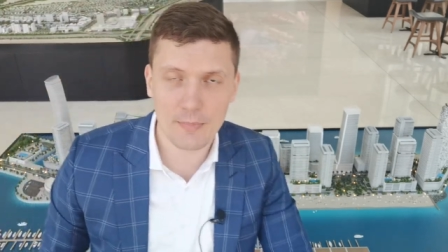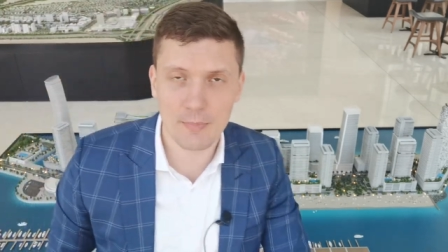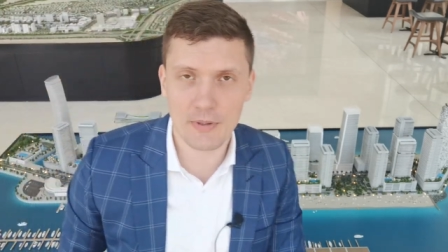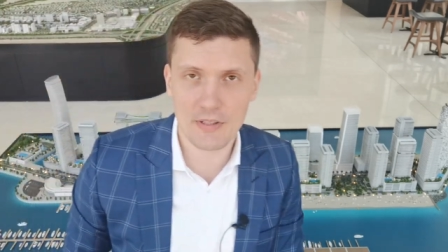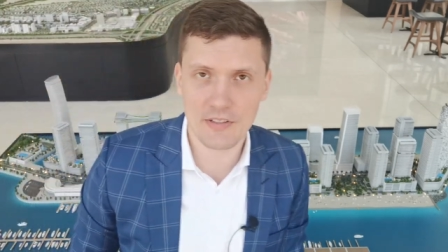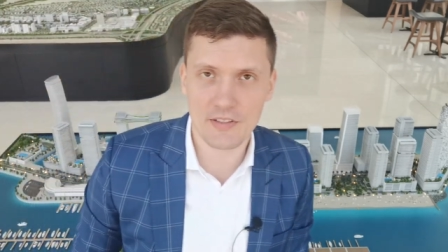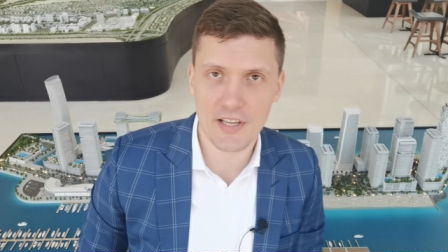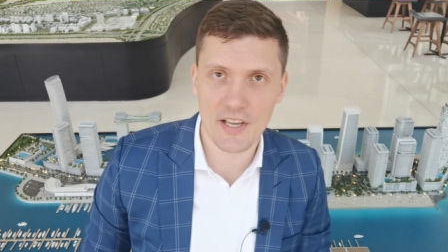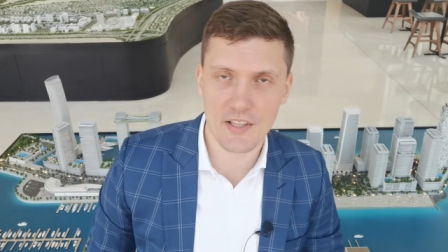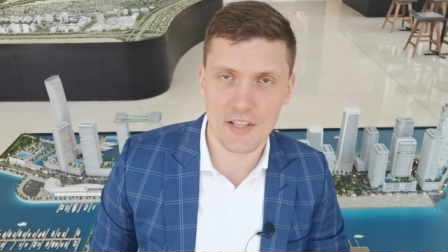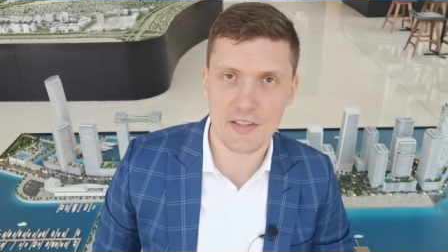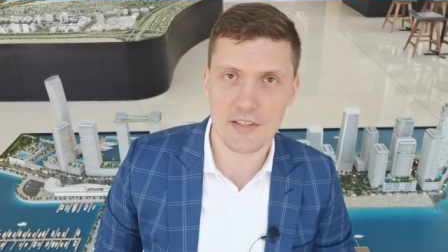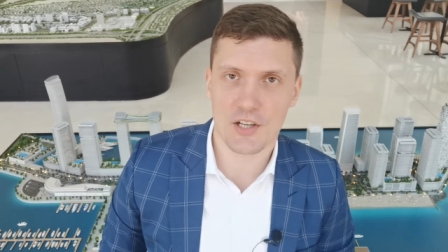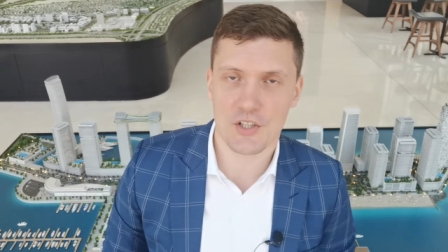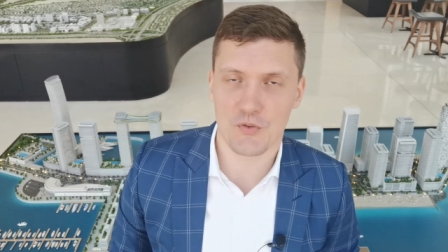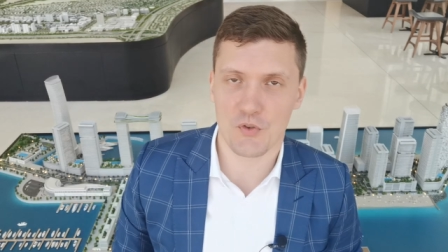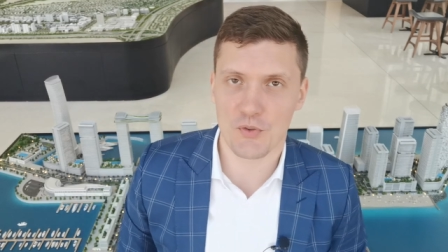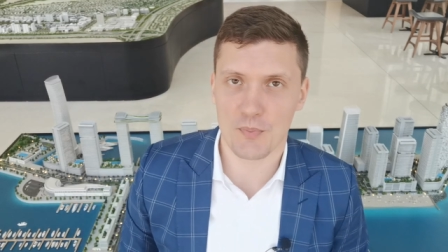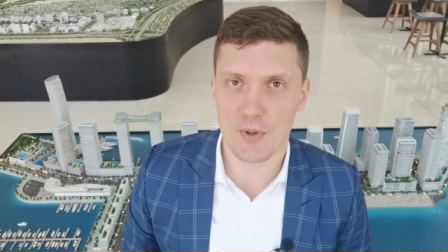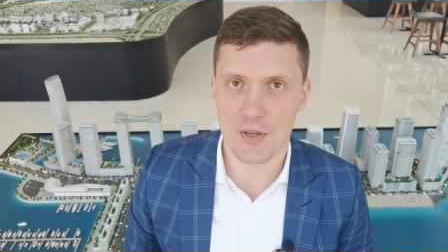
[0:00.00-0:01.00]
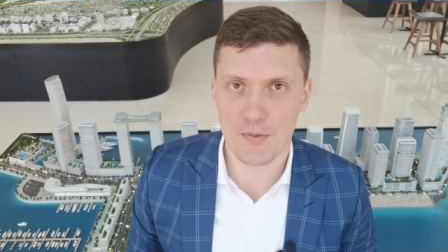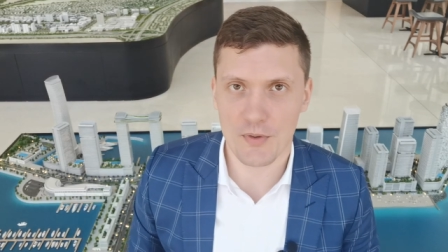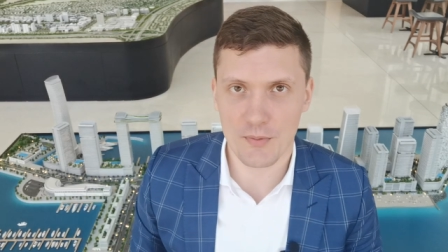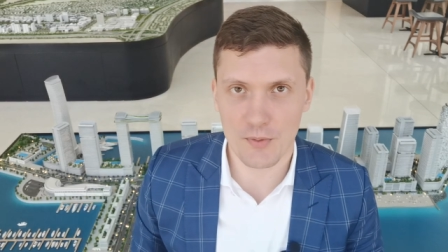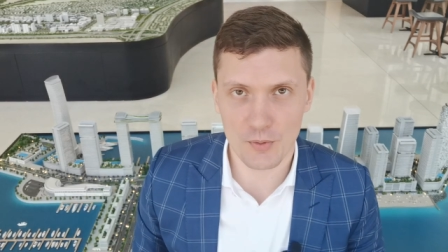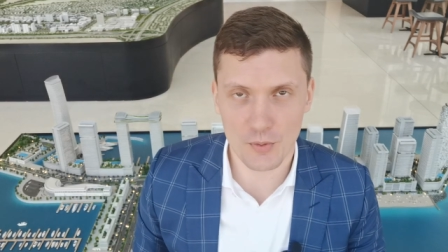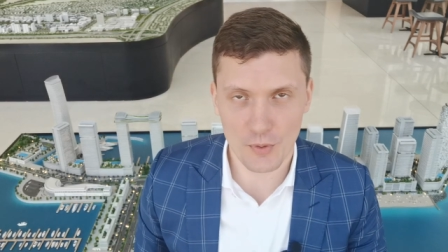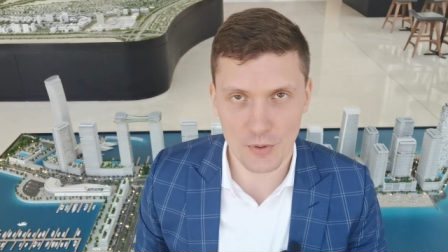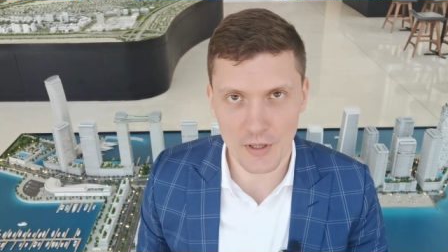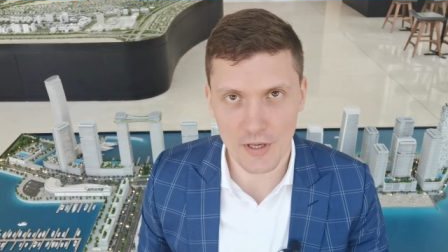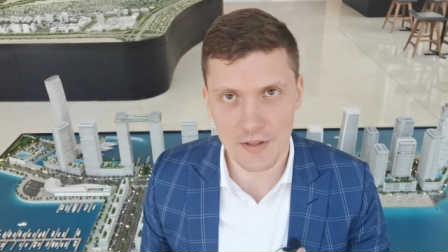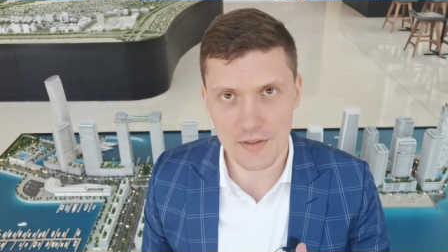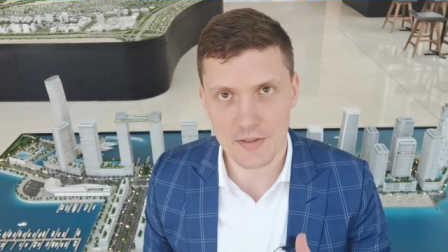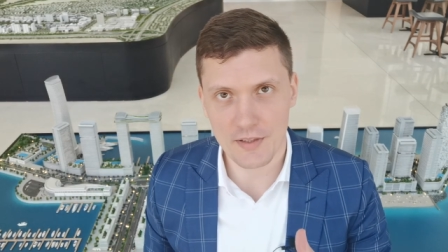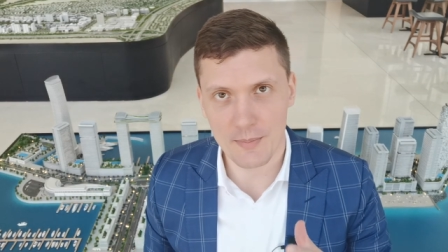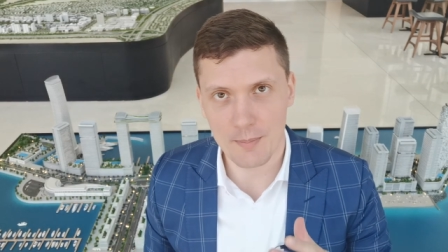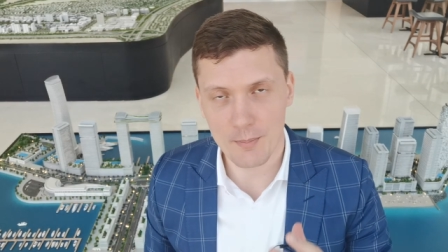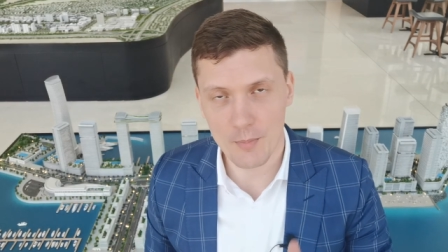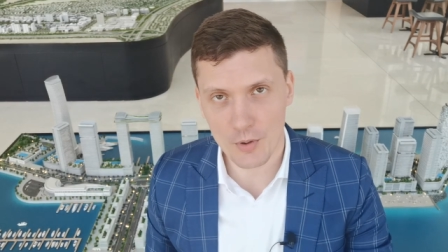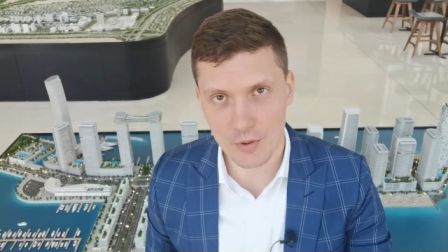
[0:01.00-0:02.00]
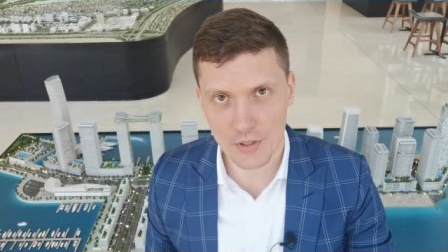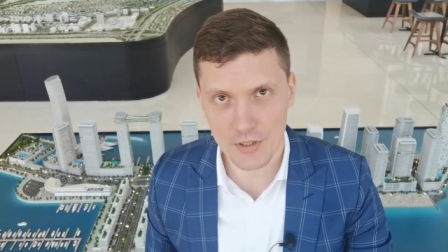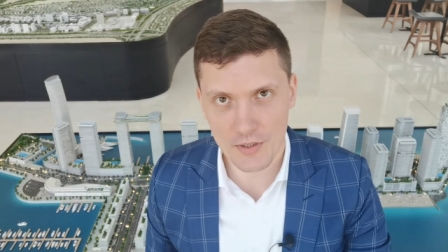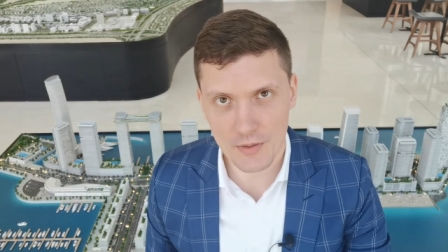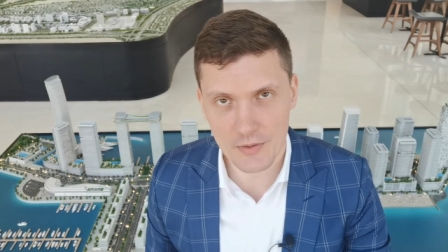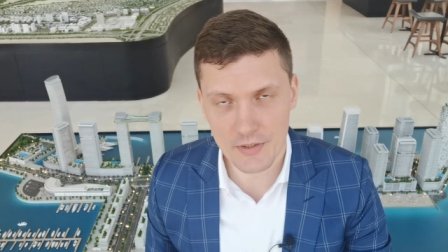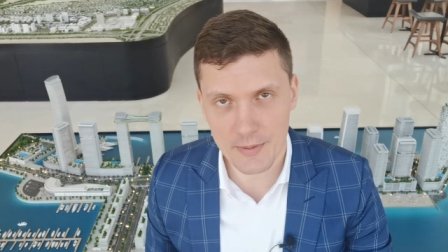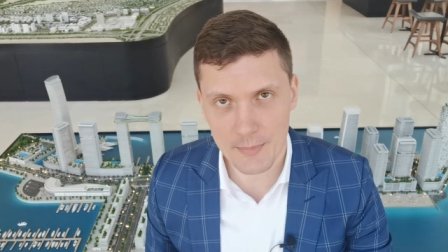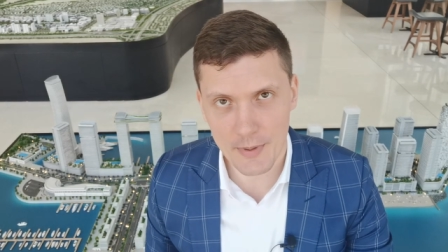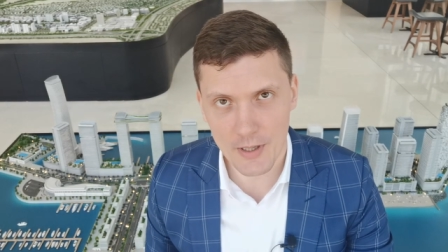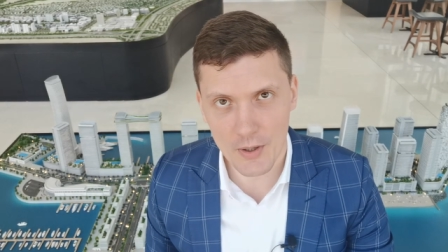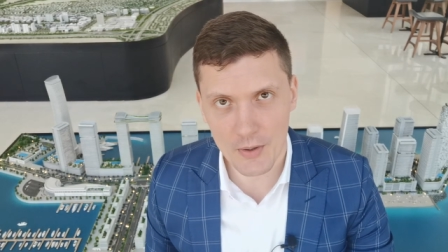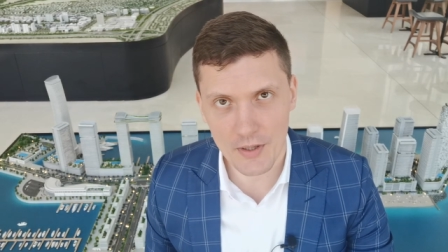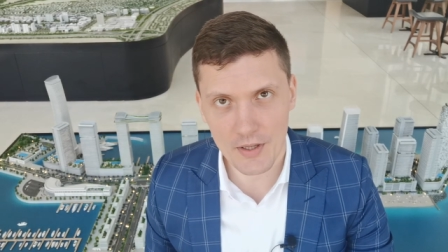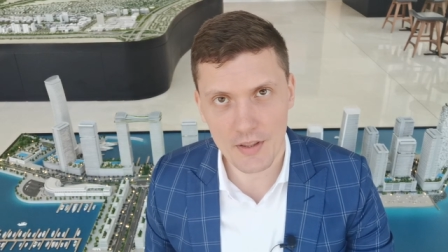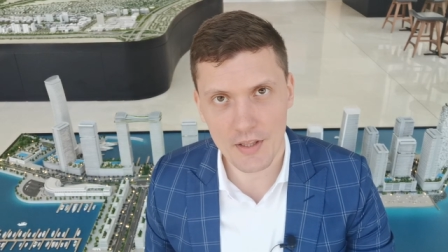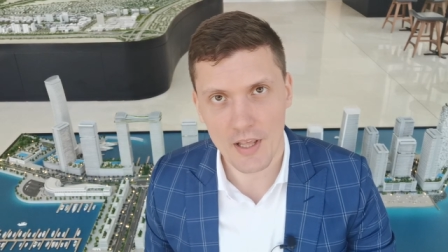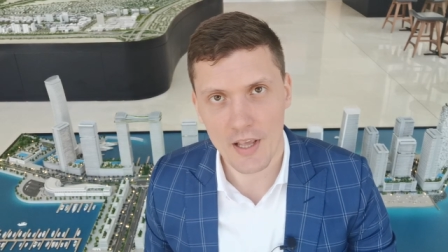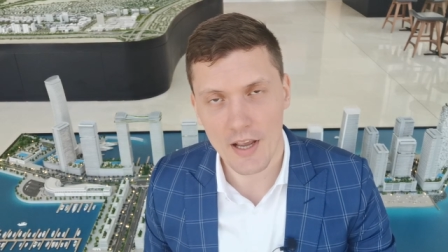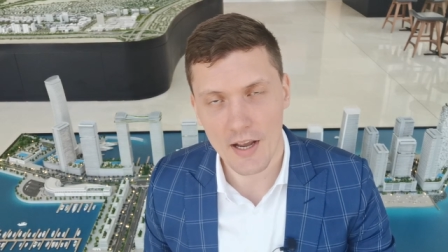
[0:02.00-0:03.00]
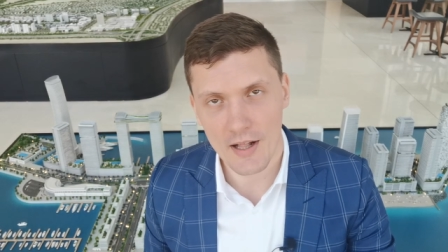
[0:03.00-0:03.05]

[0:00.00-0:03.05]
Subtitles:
Please get in touch with me if you want to get some more details about it.